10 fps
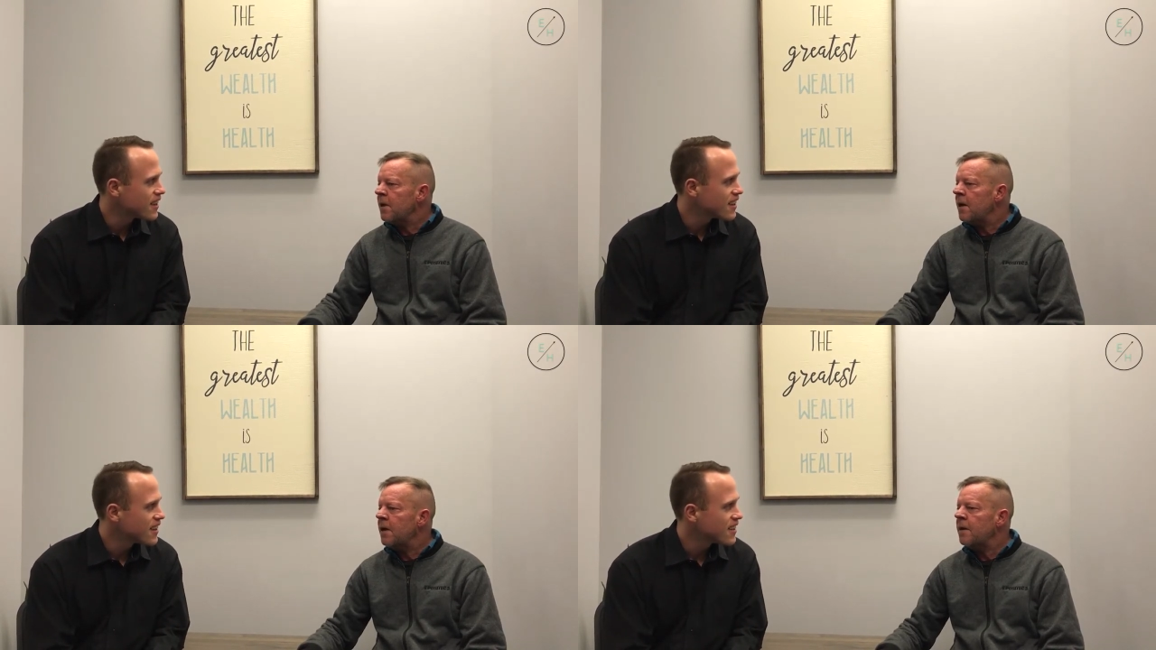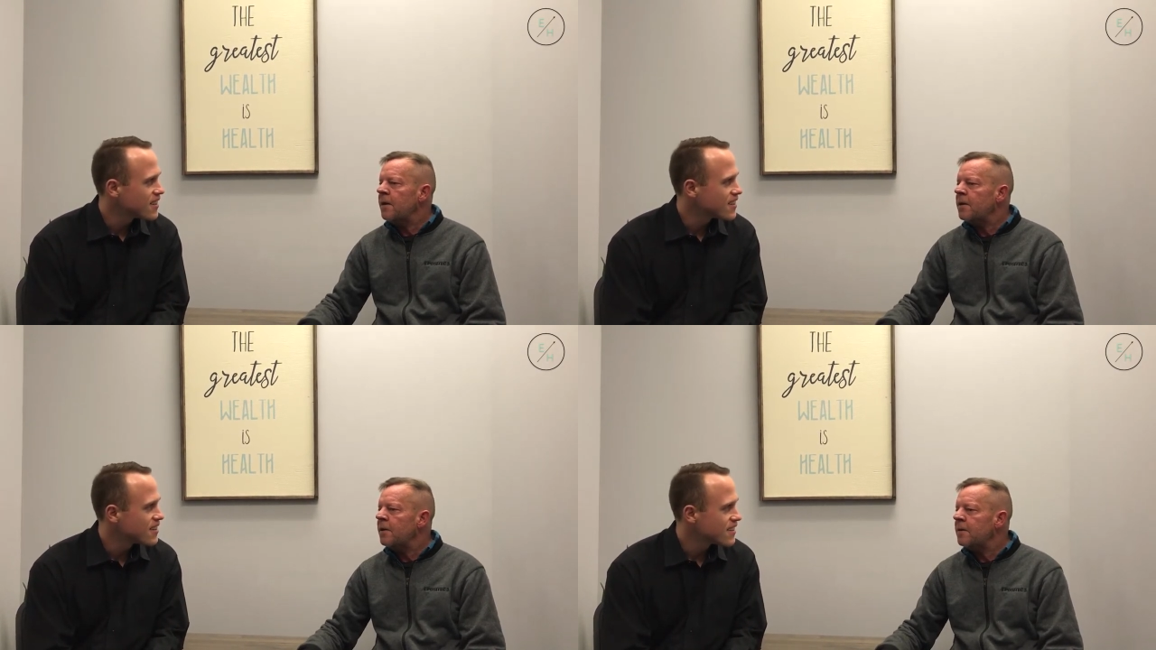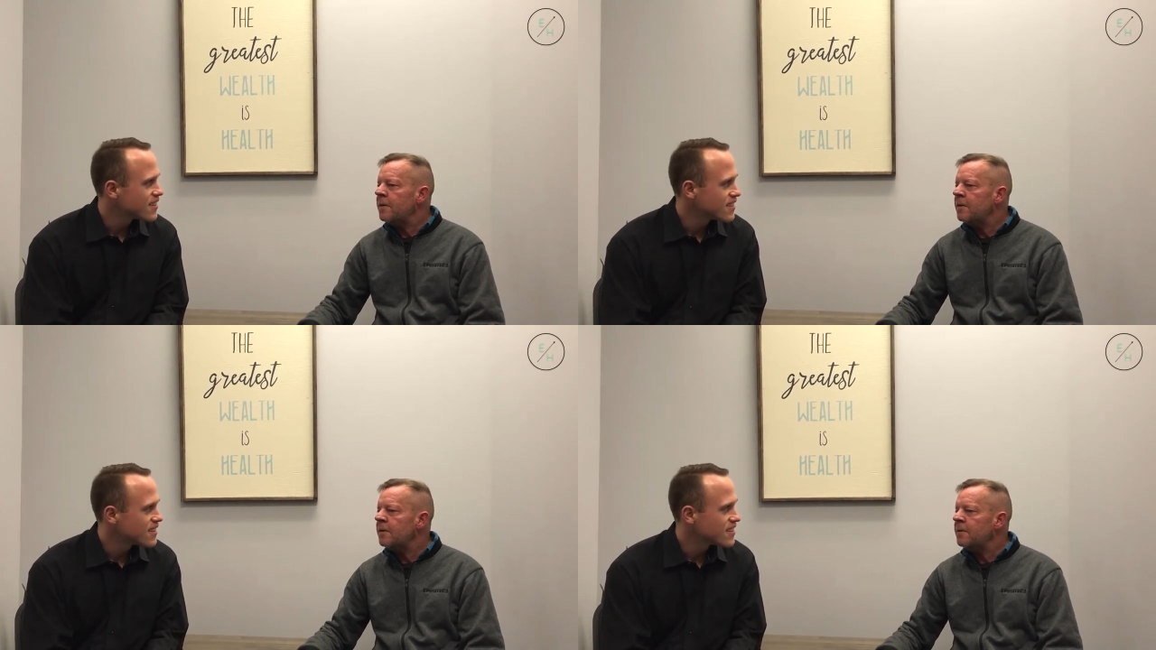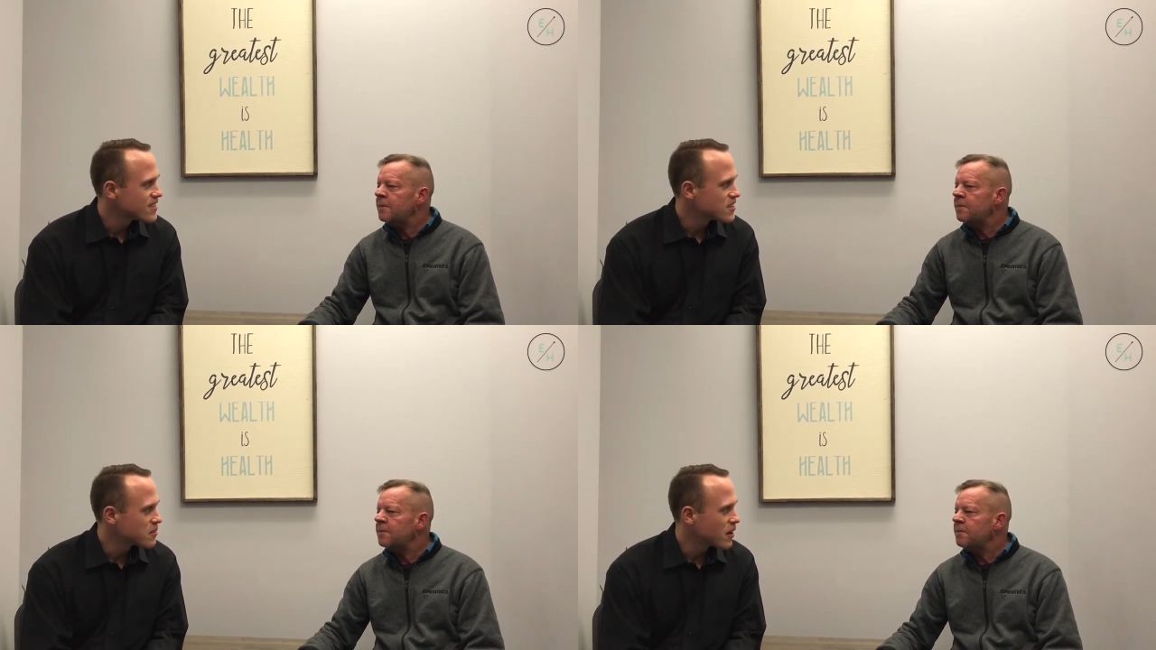Speaker 1: Uh,
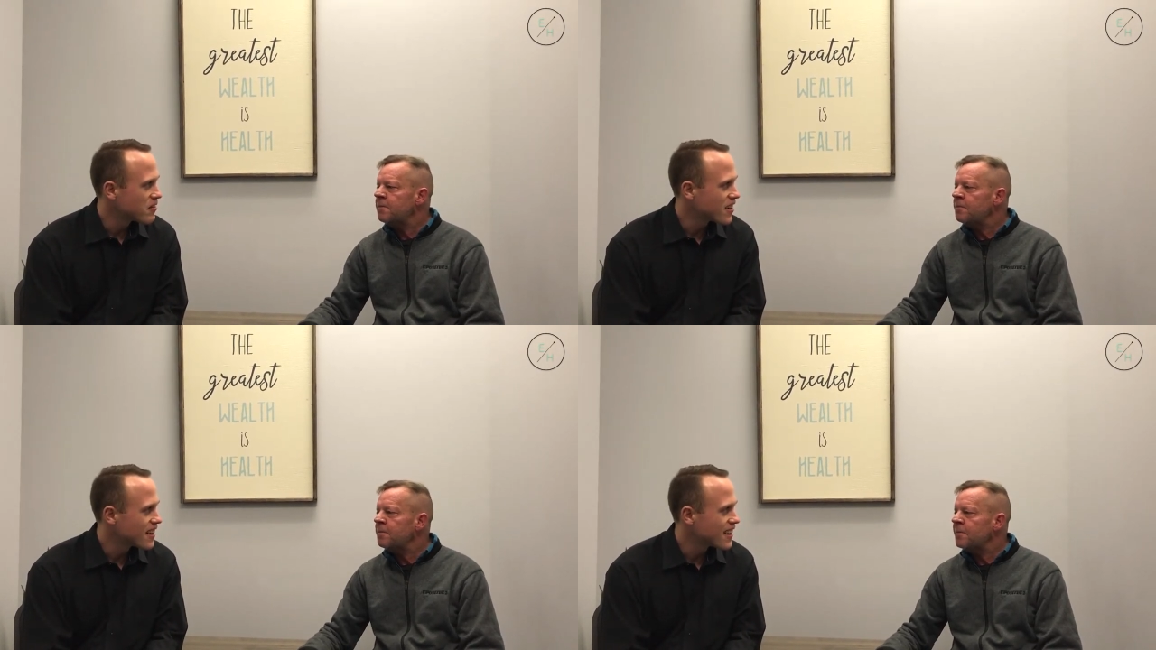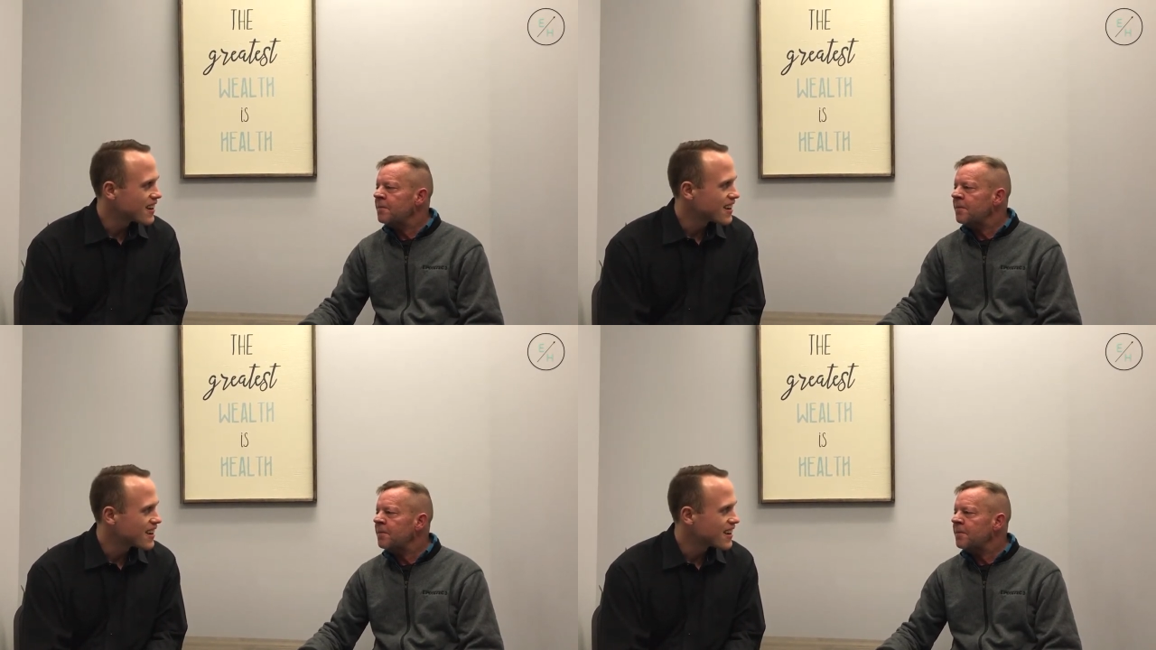you remember?